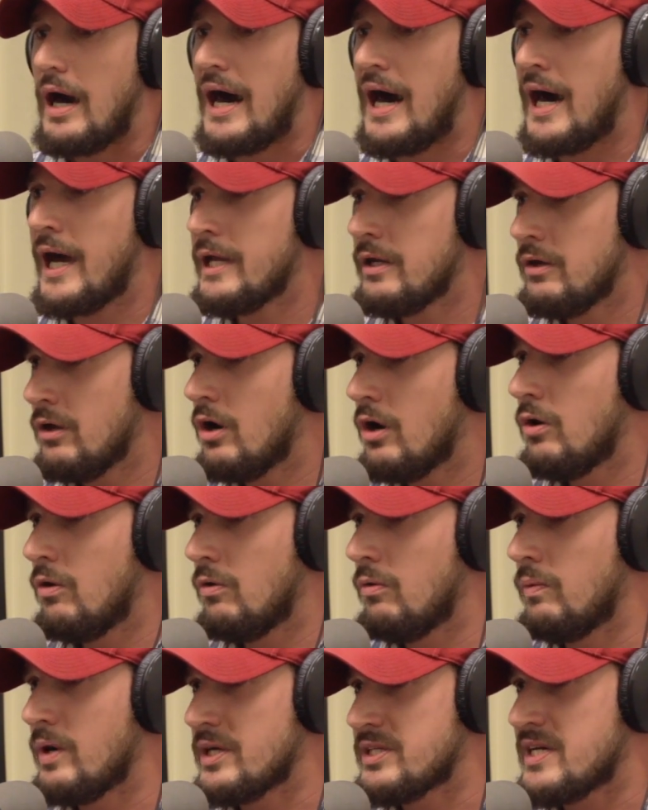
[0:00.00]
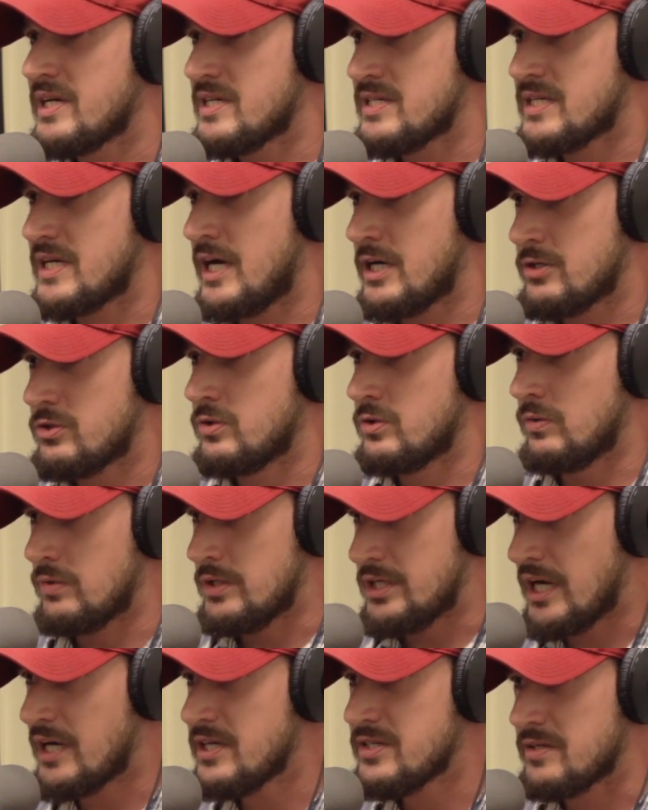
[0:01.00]
I know what
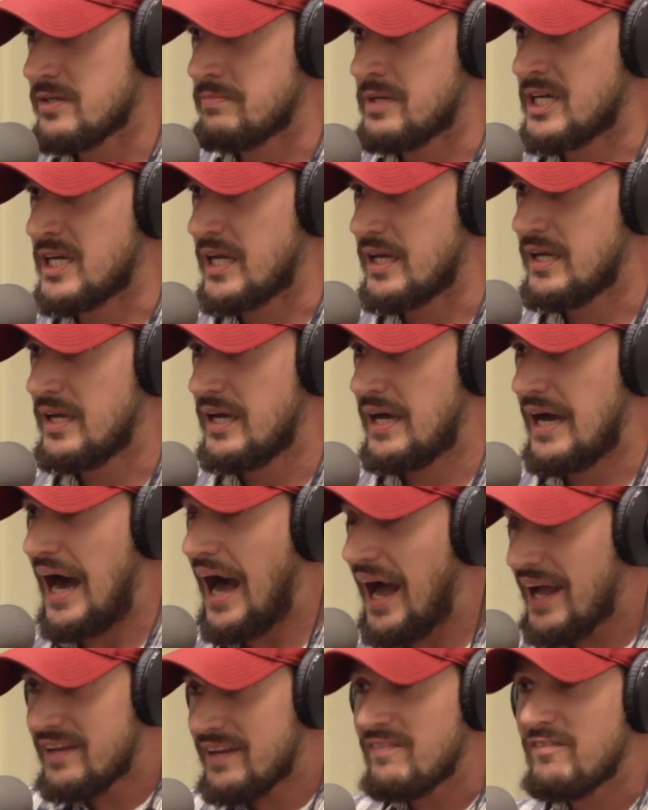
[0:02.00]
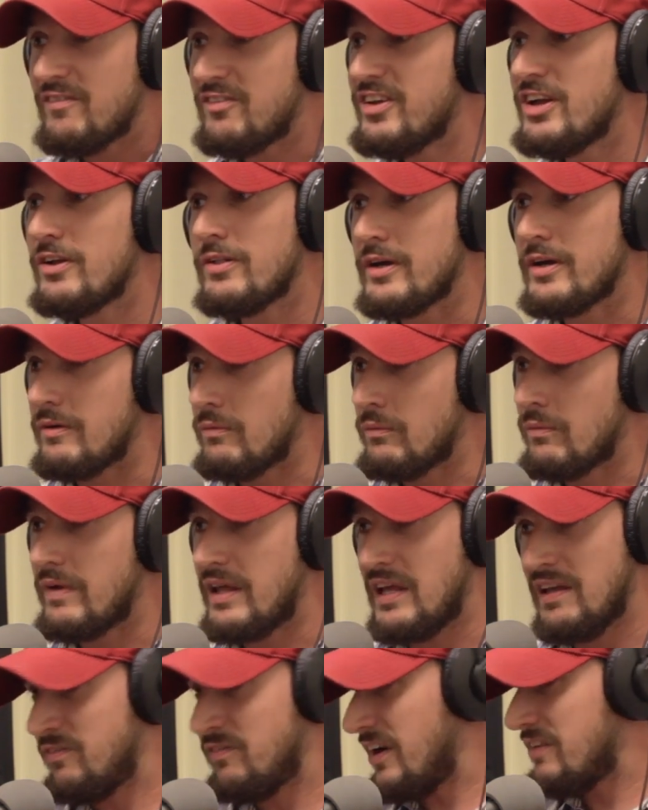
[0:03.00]
testosterone does in me. I can feel it
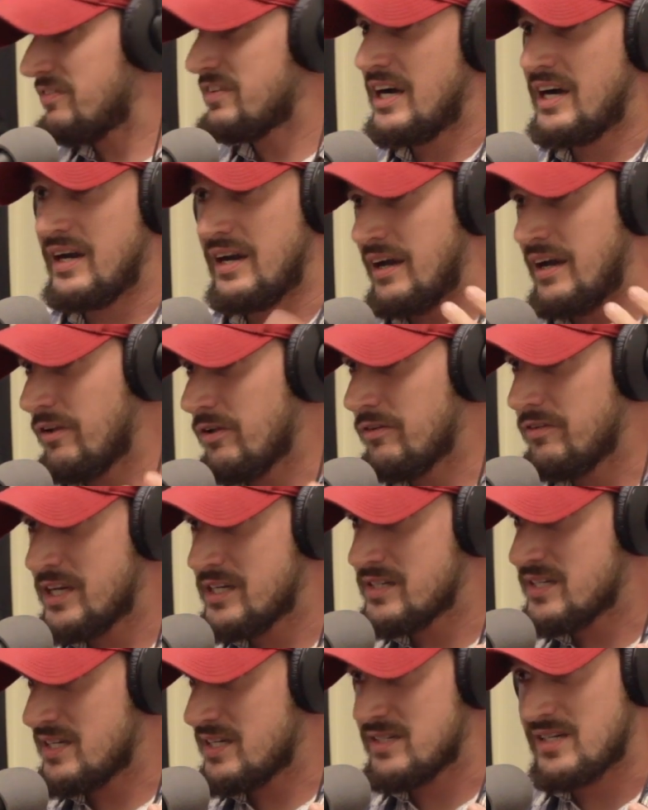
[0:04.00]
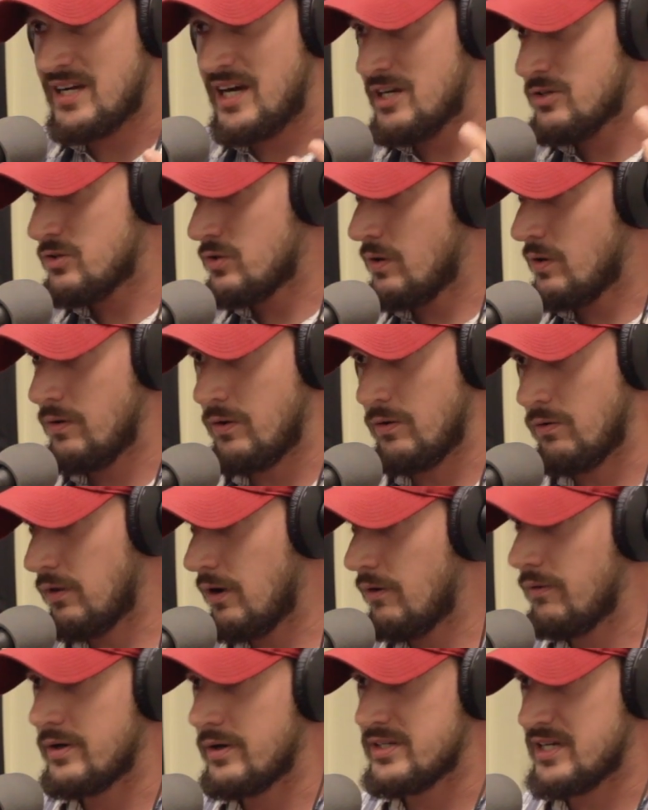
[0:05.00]
if I've got elevated testosterone or
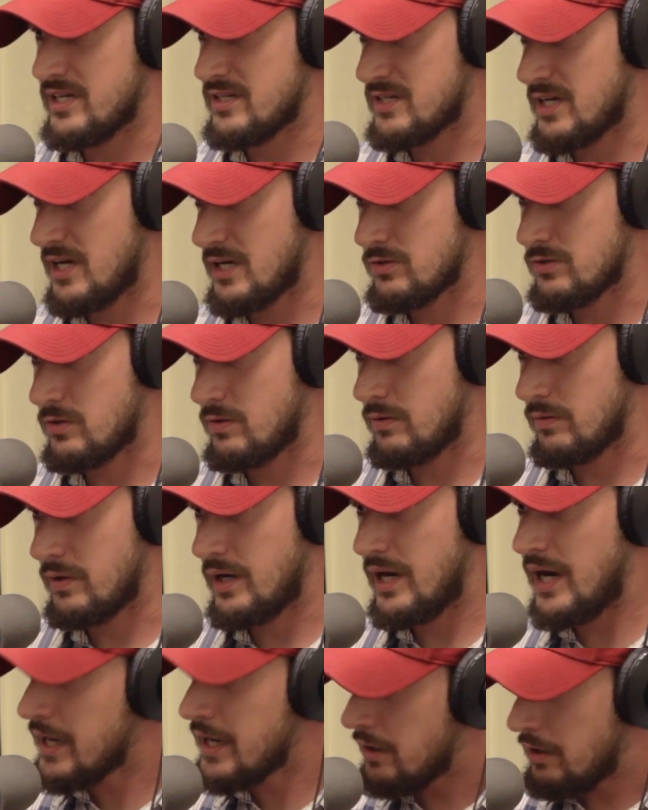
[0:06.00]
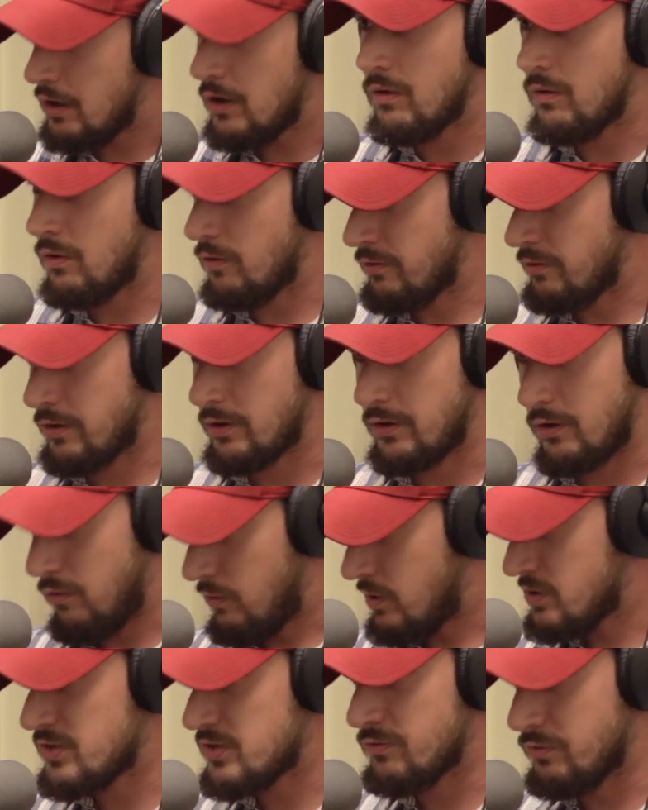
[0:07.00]
lowered testosterone. I know over a
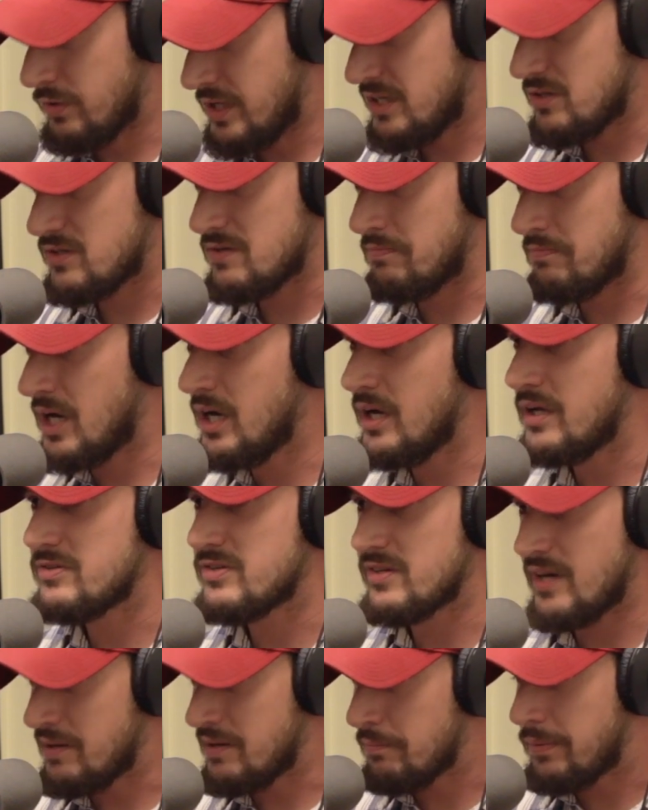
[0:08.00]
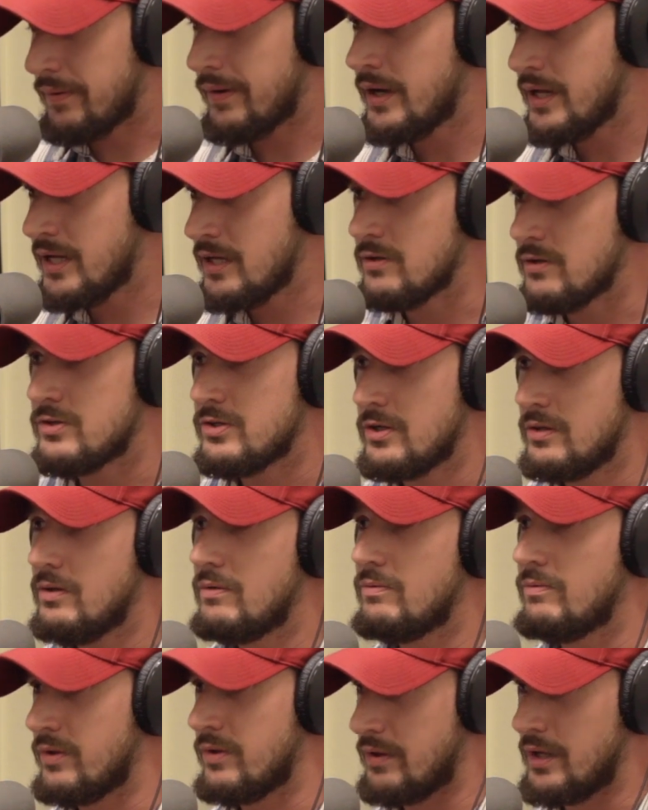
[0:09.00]
course of weeks and months, I'm pretty in
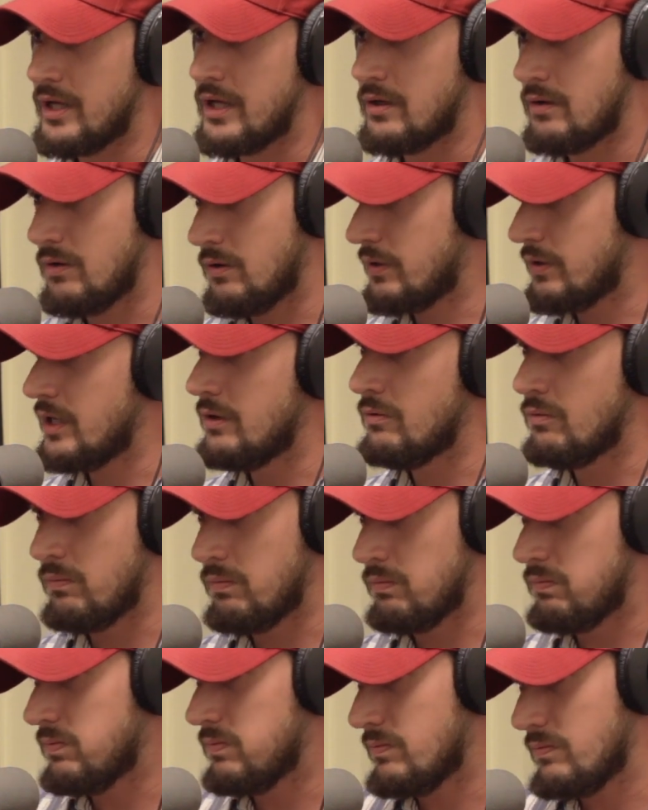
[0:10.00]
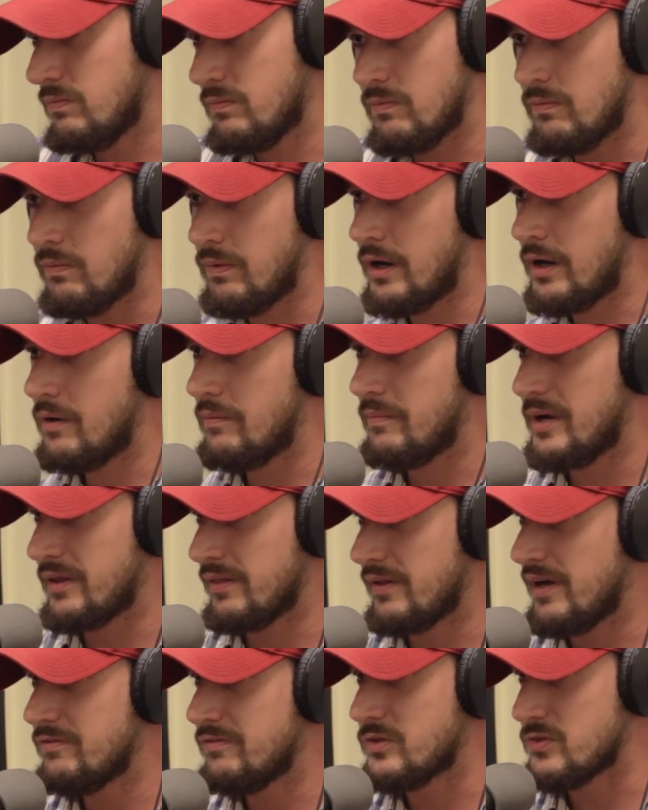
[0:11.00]
tune with like, okay, where are my
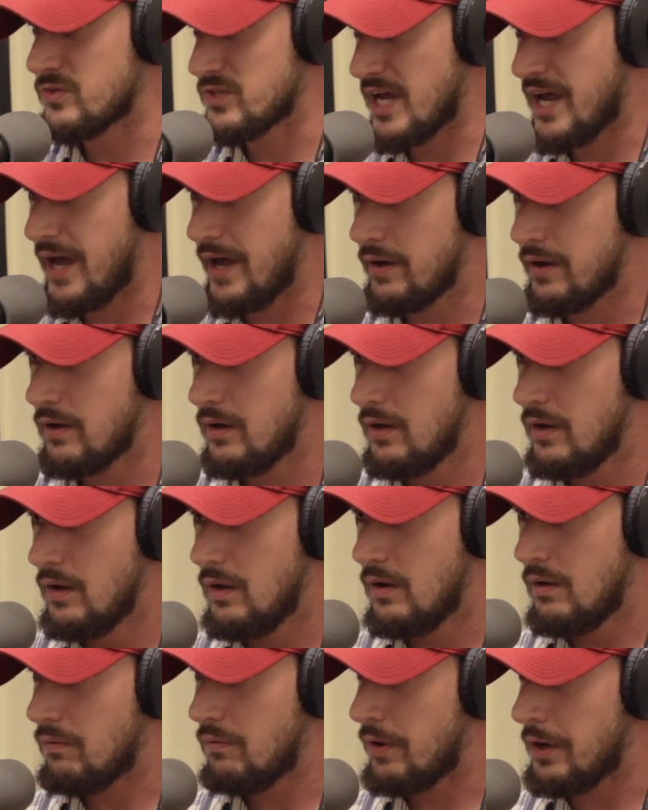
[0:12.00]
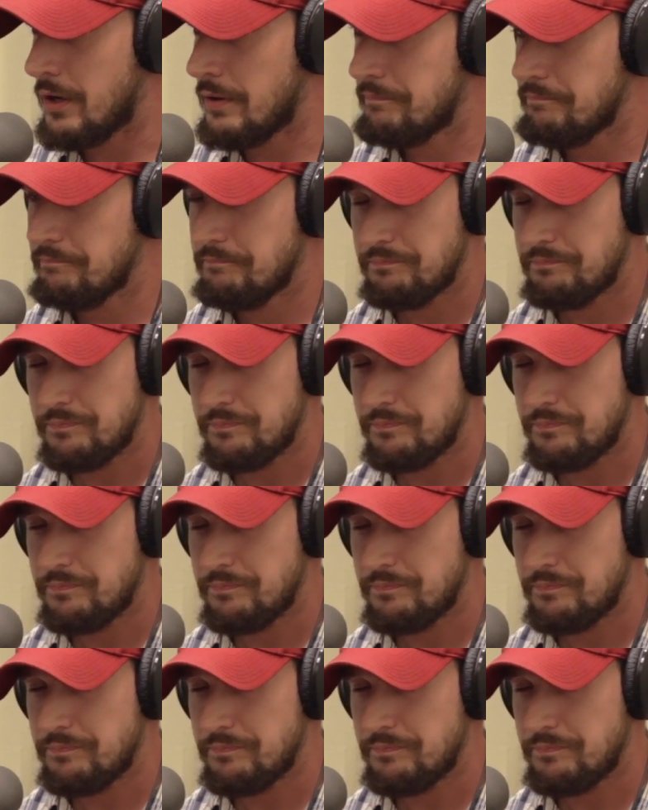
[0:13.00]
levels at, right?